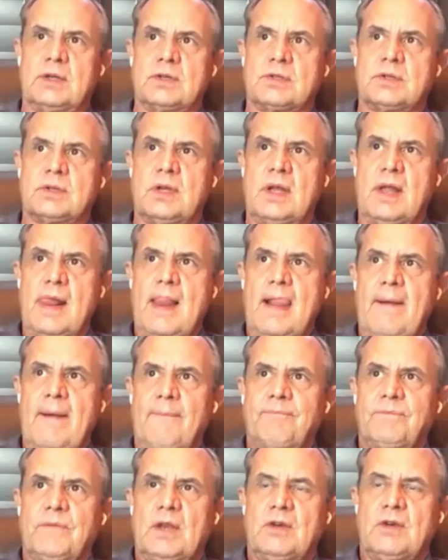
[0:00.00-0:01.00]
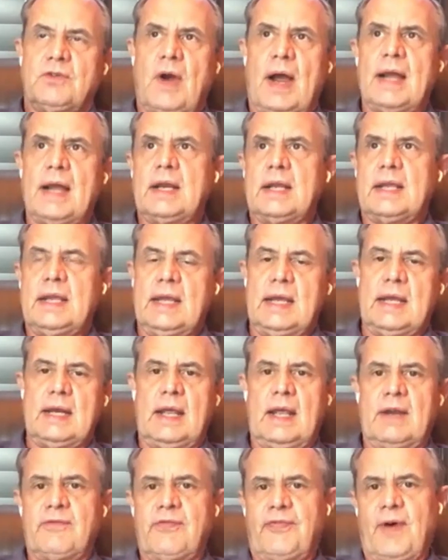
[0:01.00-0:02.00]
is trying to get
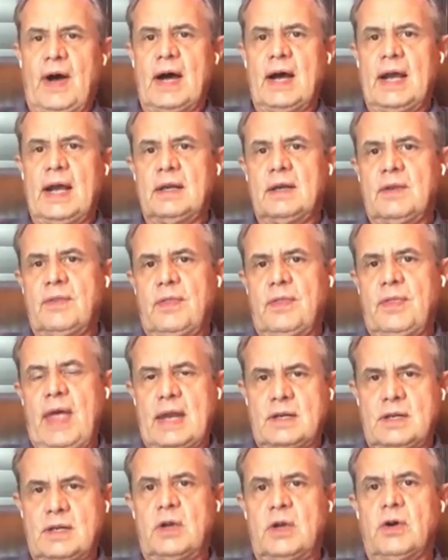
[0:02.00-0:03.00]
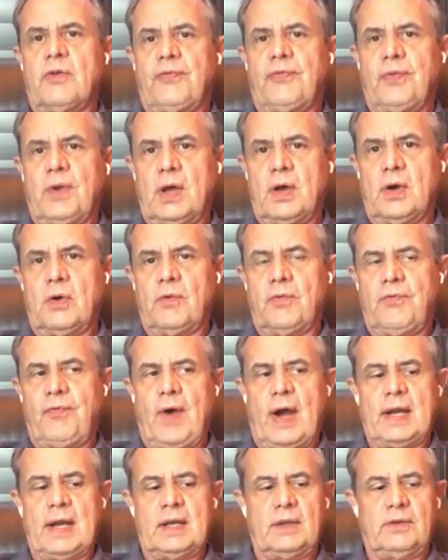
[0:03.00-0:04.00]
and find that deal flow,
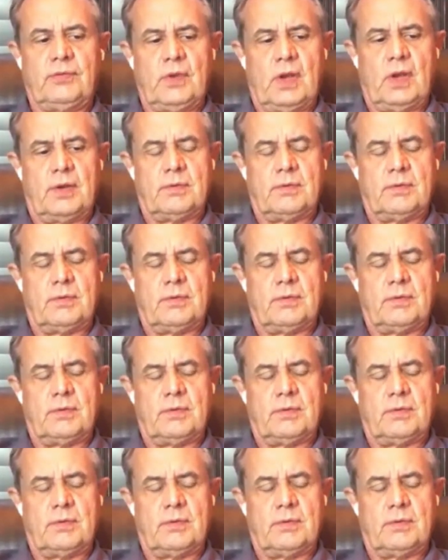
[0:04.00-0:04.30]
finding